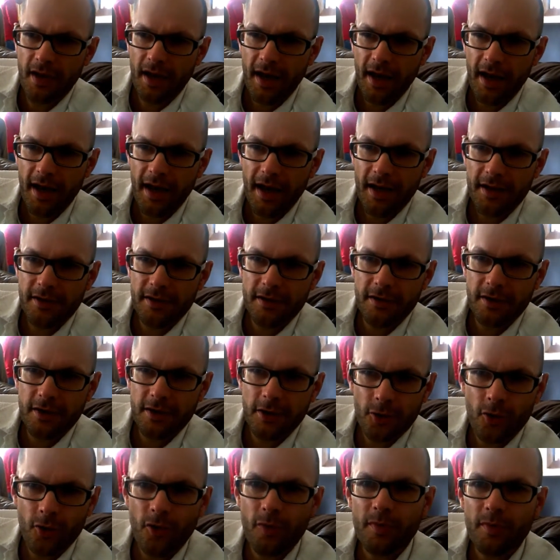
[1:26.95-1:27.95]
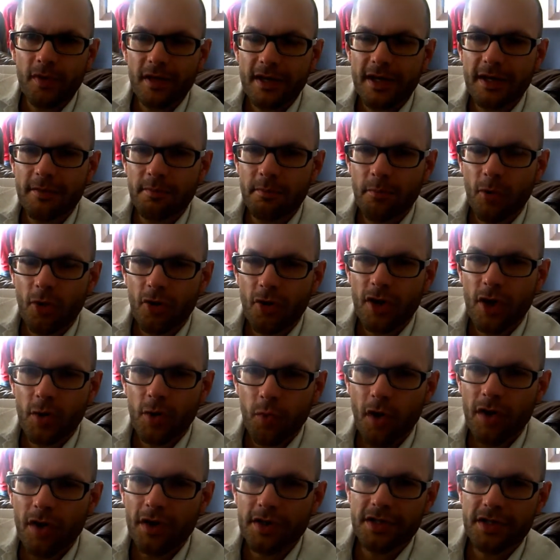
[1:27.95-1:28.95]
And normally, more
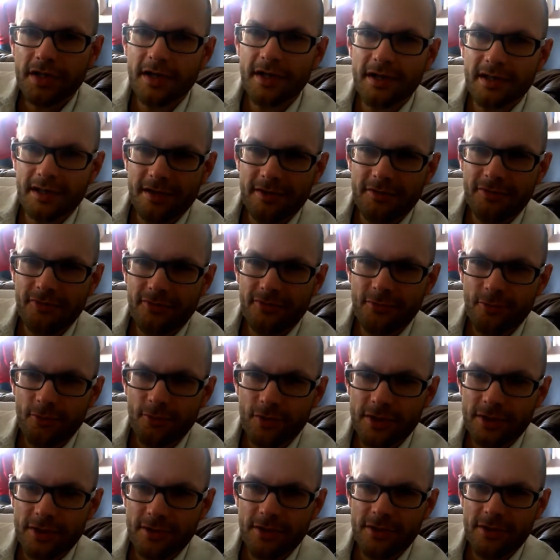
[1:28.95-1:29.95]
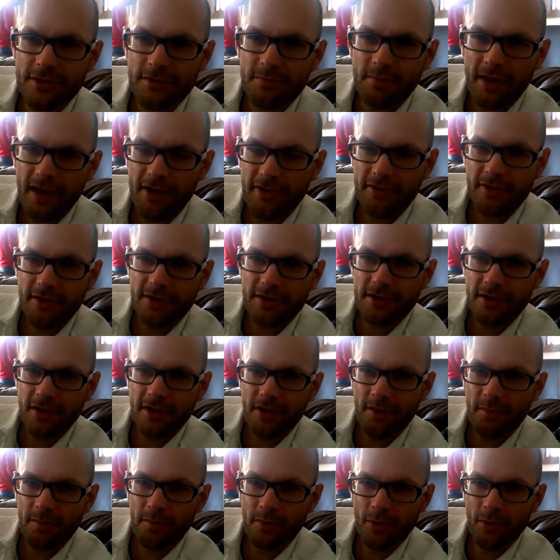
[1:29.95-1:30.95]
qualitative research methods
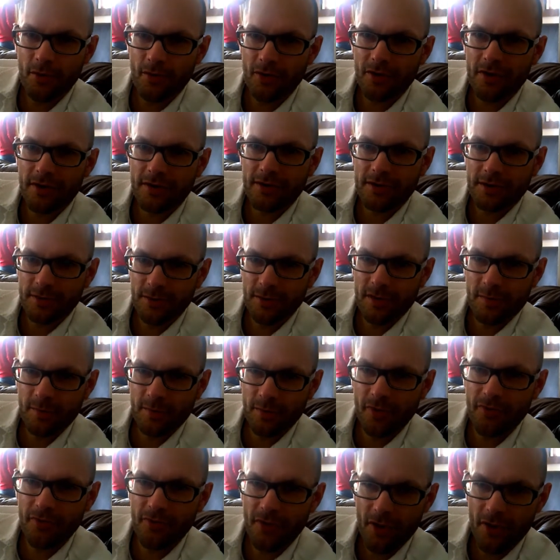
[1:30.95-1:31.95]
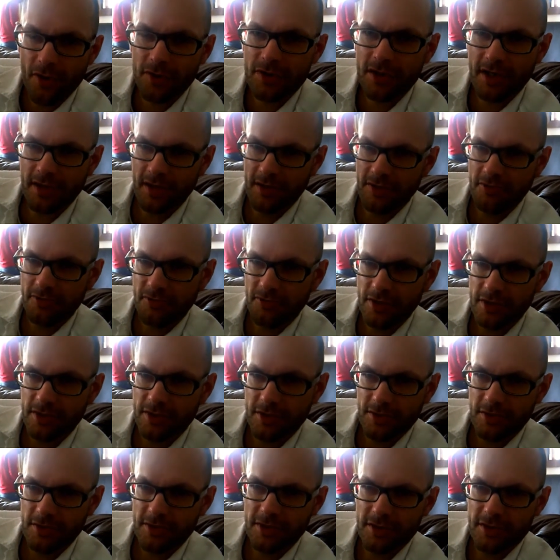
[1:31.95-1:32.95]
are more suitable for those kind of
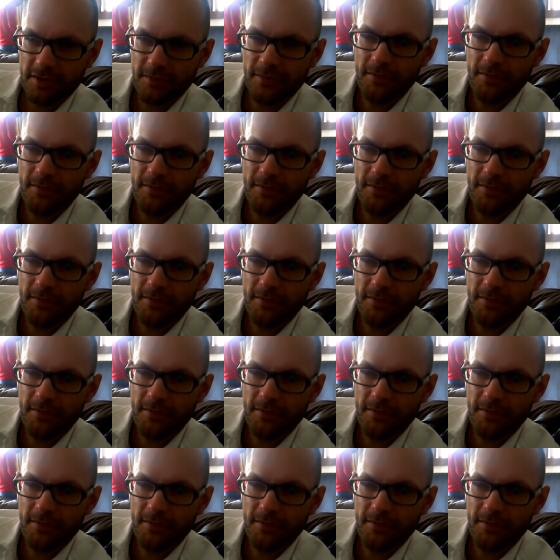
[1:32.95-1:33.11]
research.